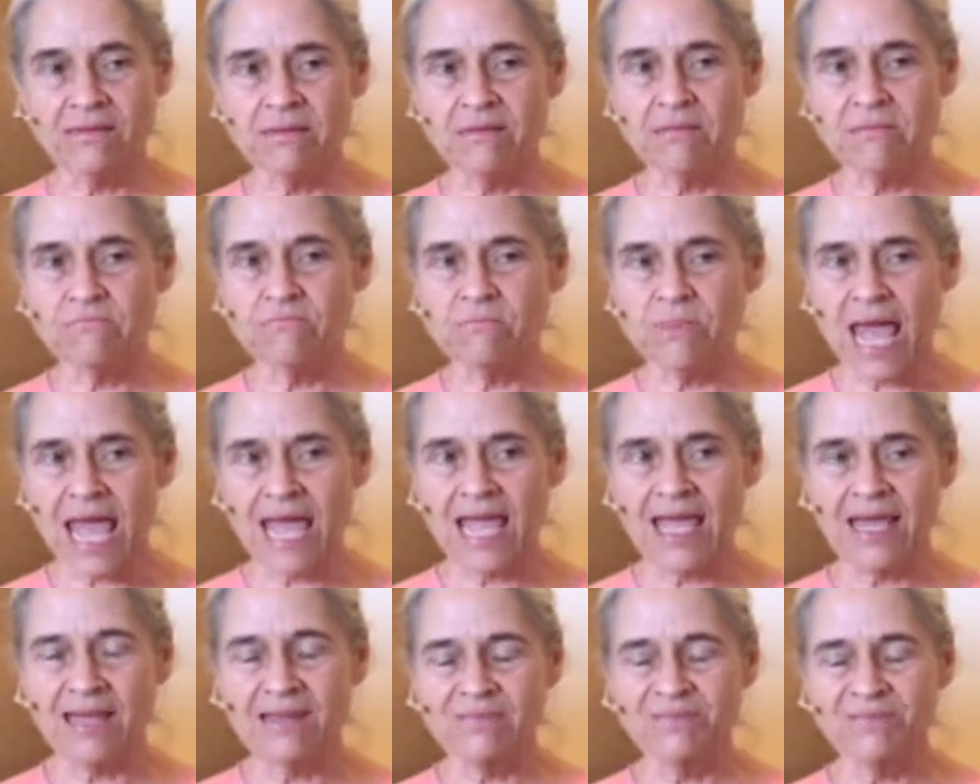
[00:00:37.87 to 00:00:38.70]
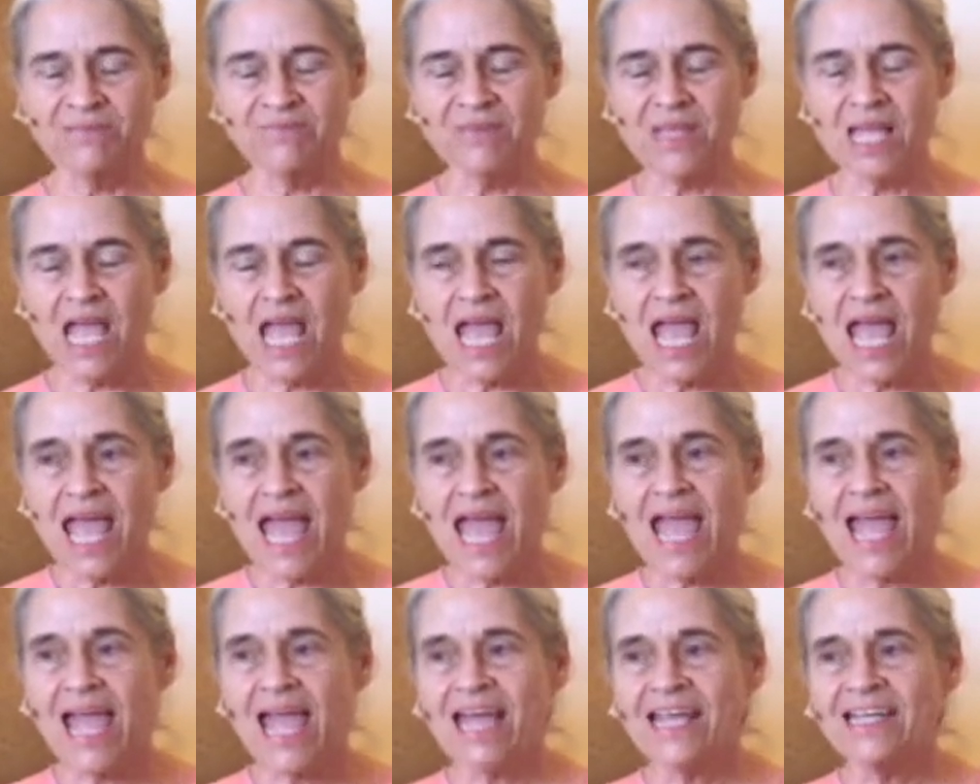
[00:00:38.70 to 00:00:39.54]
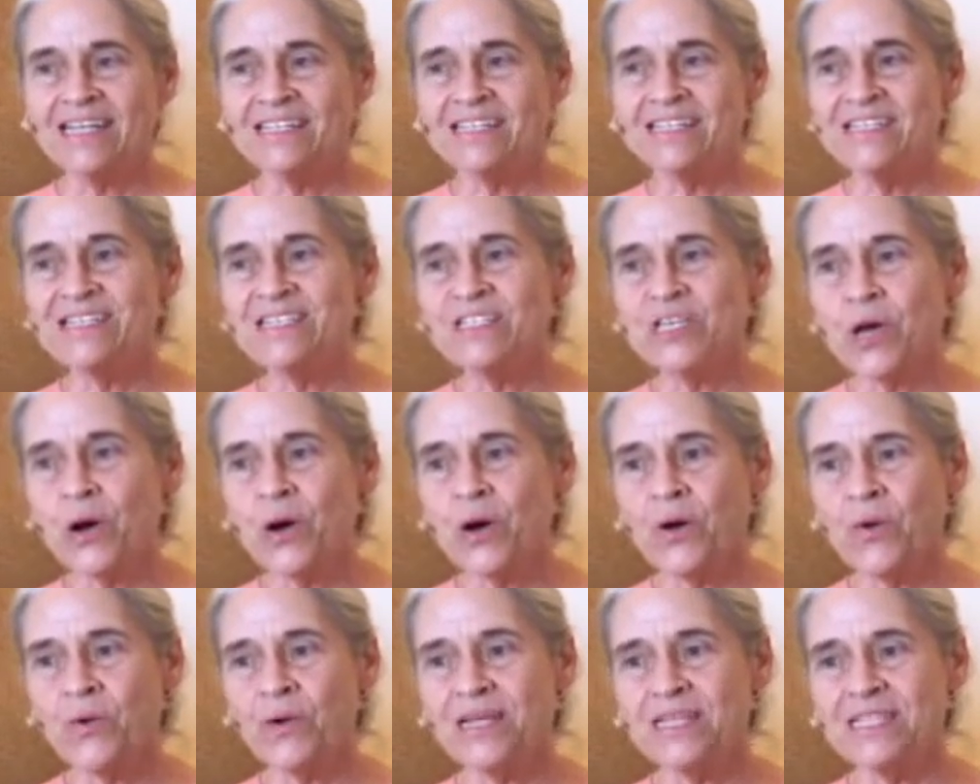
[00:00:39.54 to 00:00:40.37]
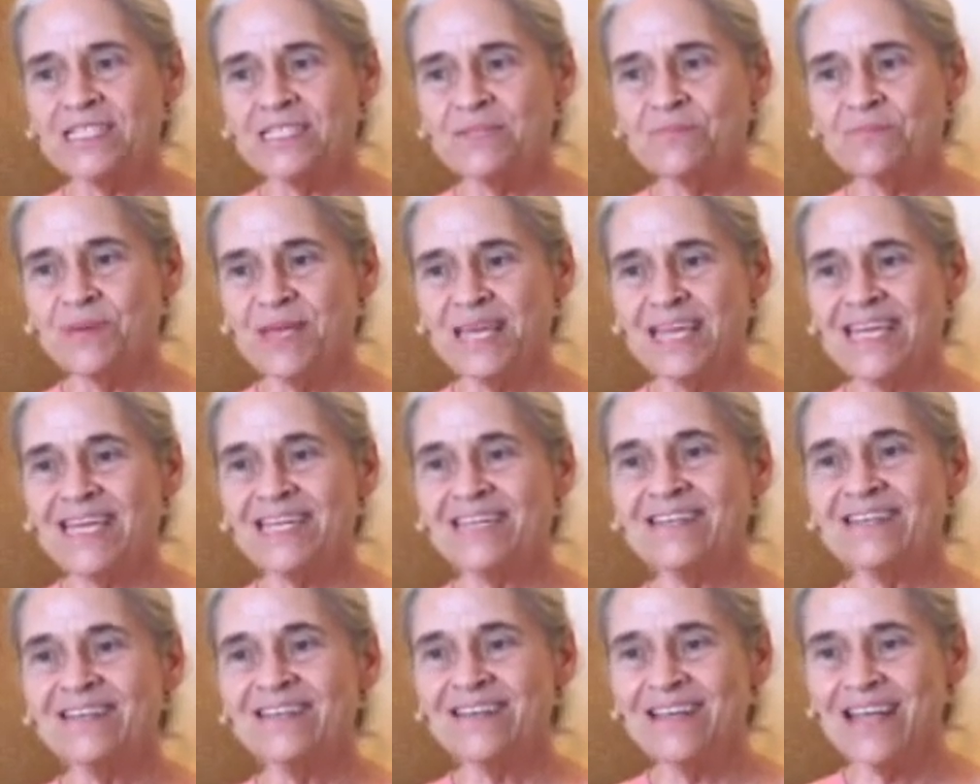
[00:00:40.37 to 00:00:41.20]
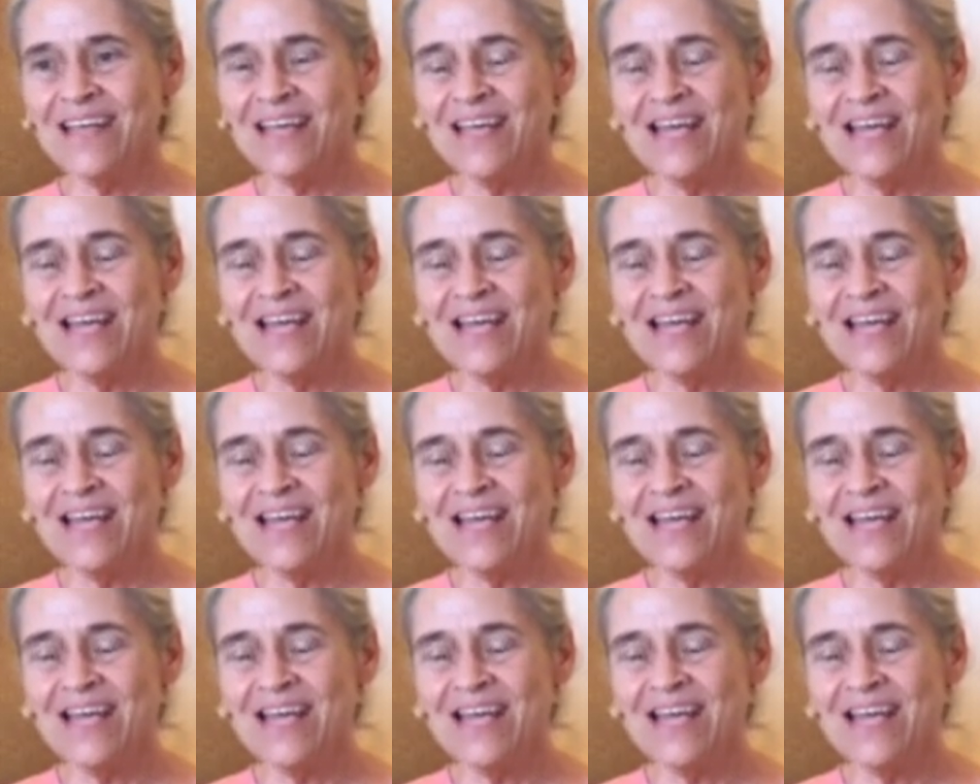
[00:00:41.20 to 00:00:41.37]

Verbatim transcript: man. And so it's been